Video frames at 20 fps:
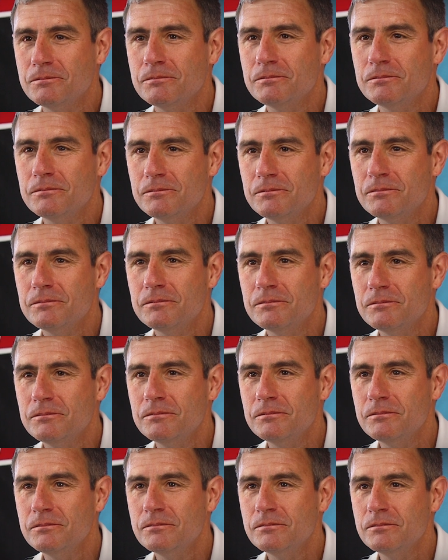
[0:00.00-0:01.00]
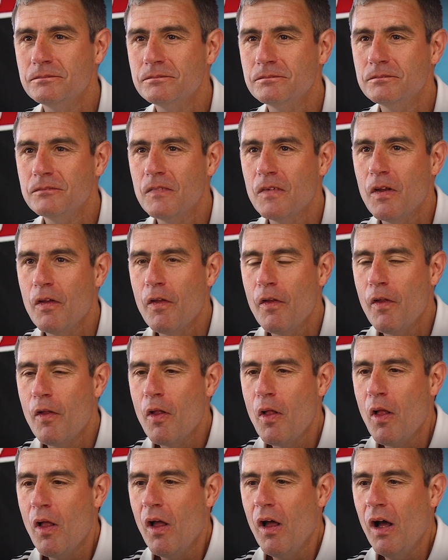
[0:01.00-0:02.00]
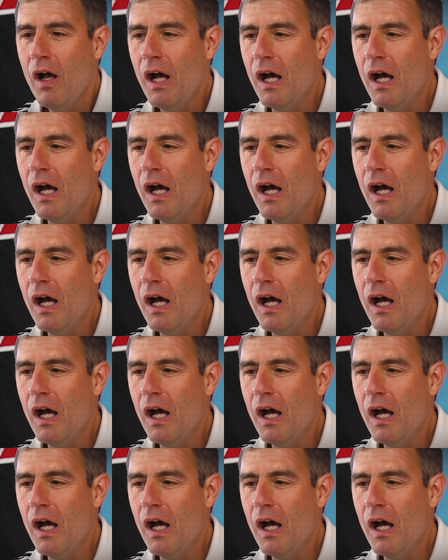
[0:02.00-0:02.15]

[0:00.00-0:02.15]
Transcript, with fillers: Do you have a coaching mentor, Coach K?